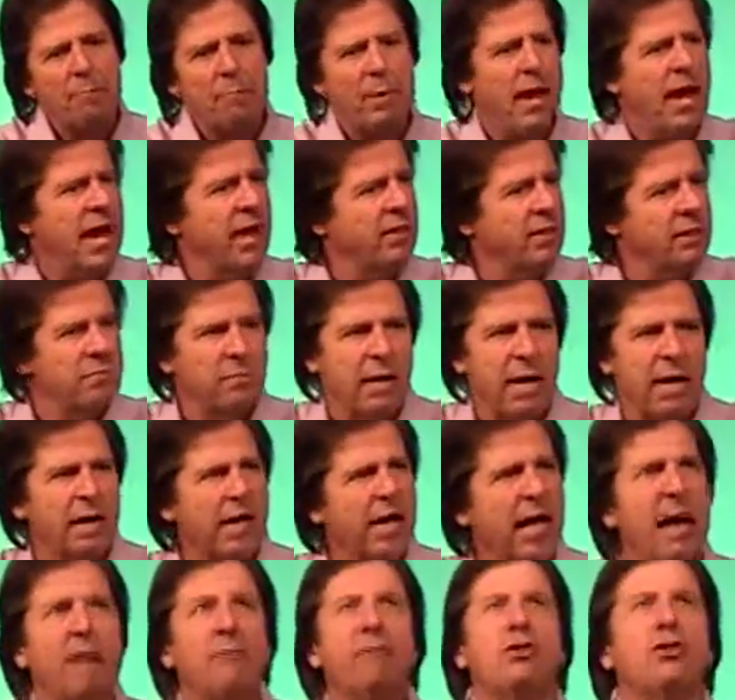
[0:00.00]
path and my
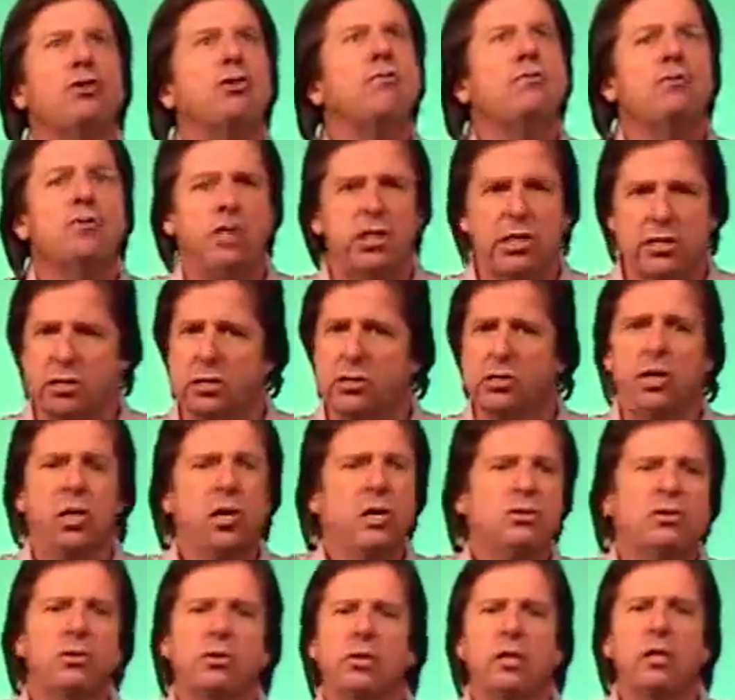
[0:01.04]
life to Jesus
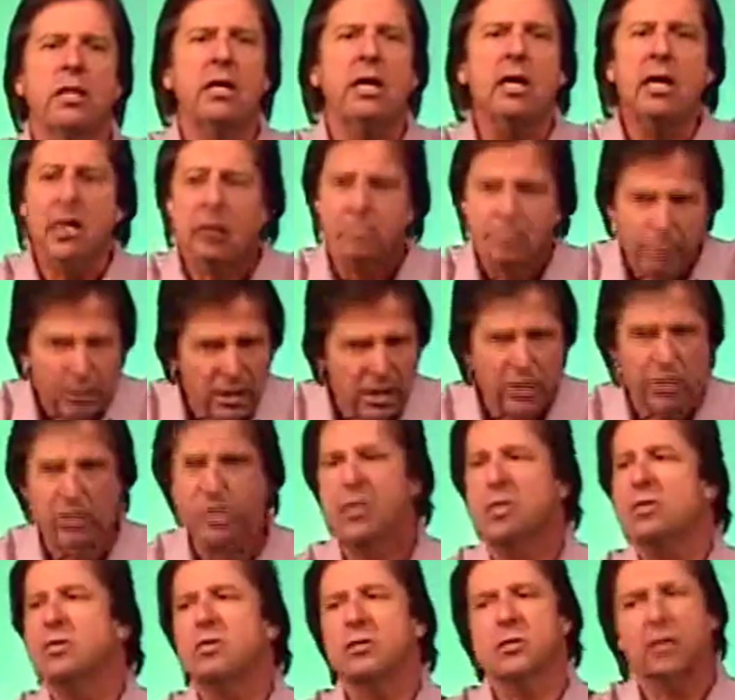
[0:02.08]
so that He can be
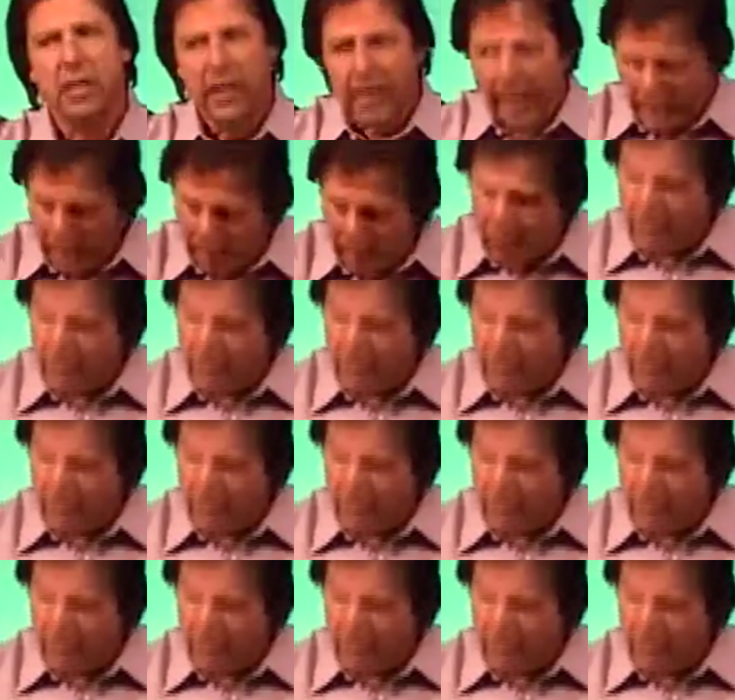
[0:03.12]
Jesus and